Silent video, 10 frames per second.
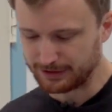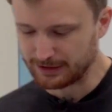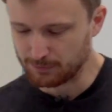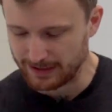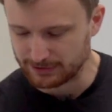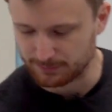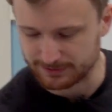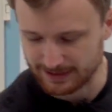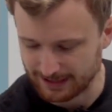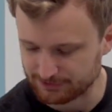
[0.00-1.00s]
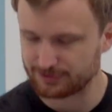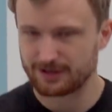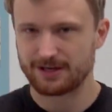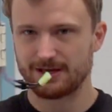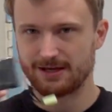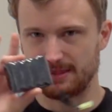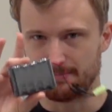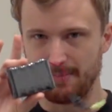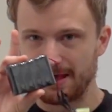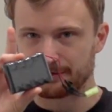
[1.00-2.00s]
you need a way to attach the
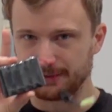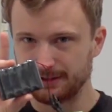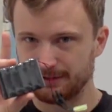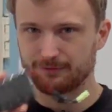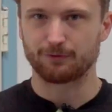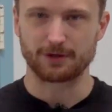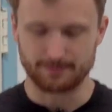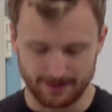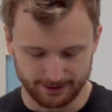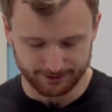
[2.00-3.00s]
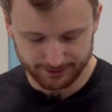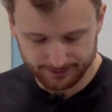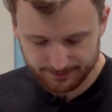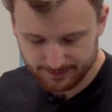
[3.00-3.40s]
battery for the monitor,